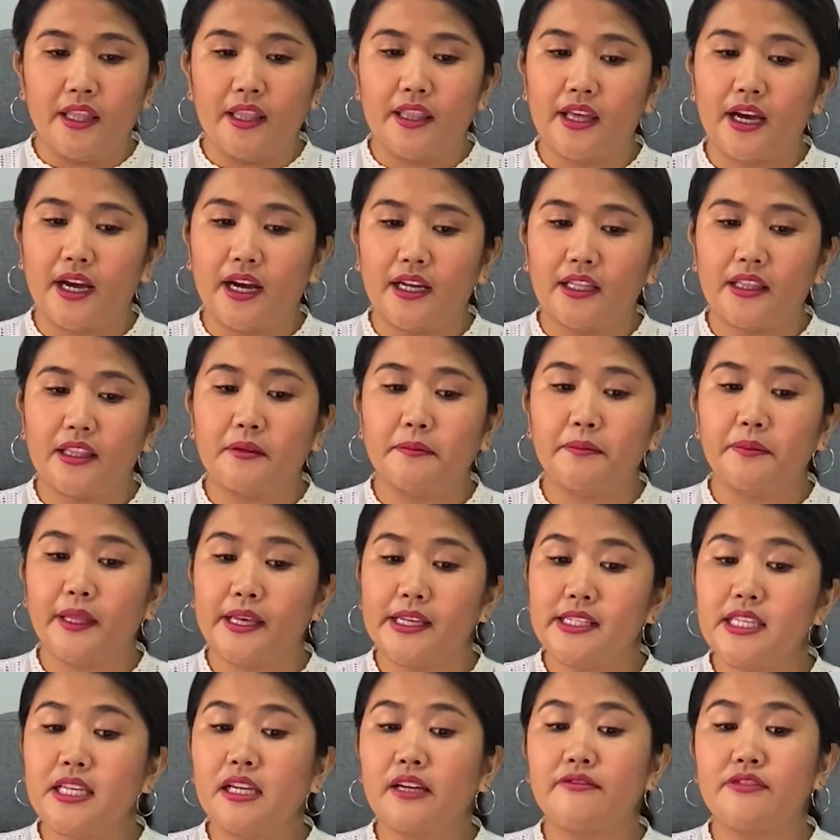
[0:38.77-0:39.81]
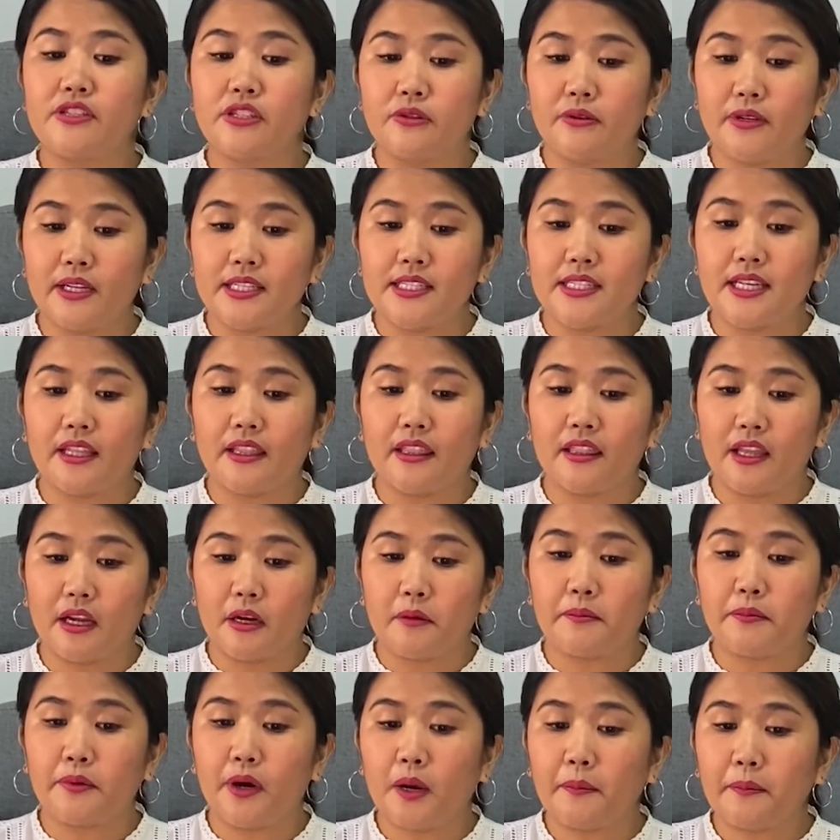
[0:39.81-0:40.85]
that the placing of students at
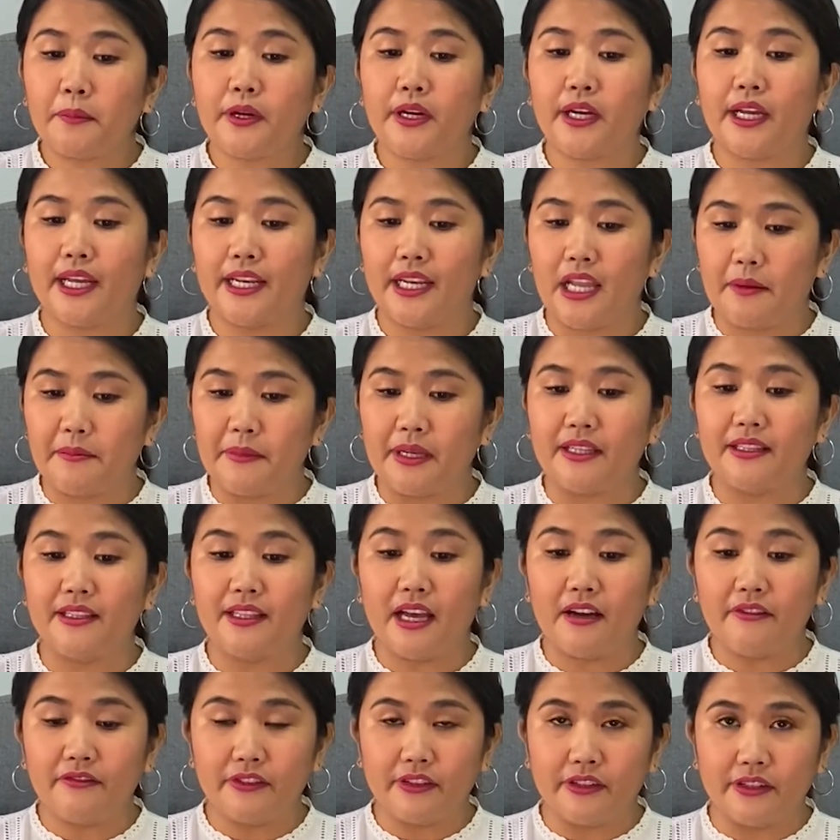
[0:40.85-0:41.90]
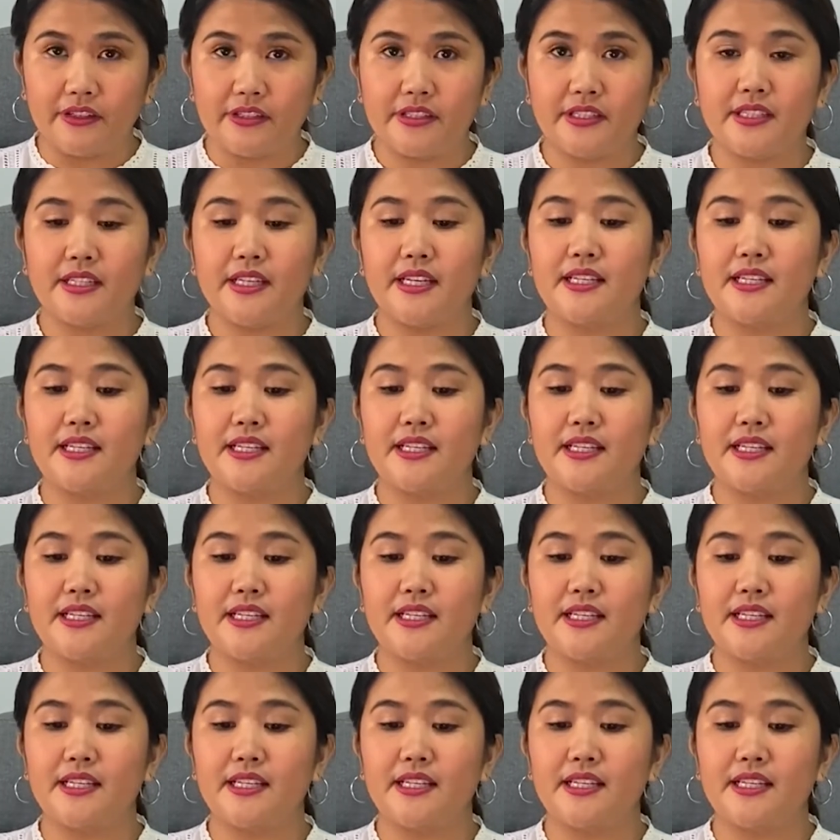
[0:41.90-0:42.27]
their proper academic levels